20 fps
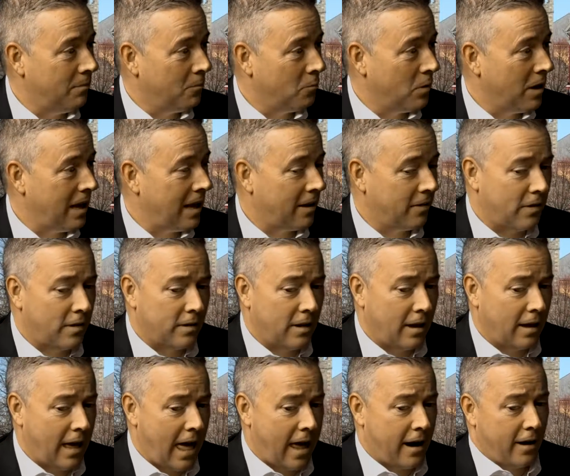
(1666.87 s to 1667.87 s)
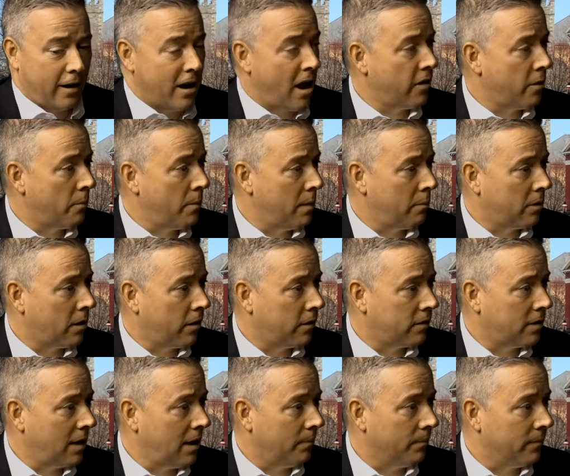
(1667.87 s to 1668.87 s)
We added another member to the
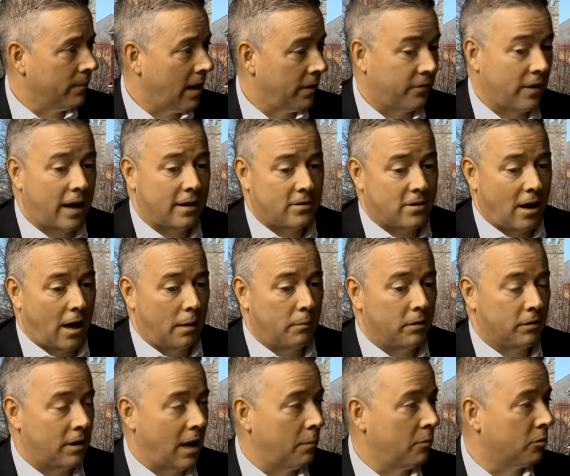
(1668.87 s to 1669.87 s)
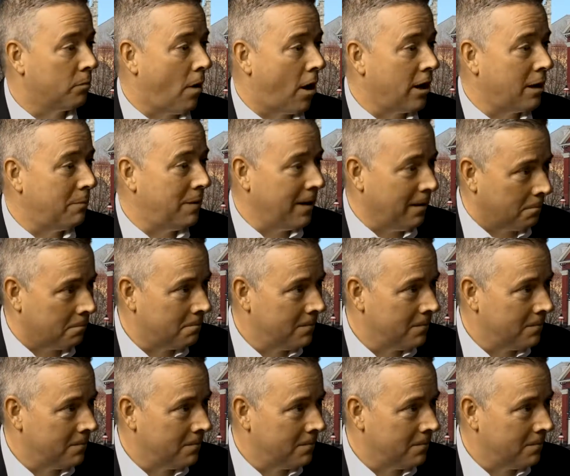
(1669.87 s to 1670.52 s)
team. At that time, his name was Marty Meehan.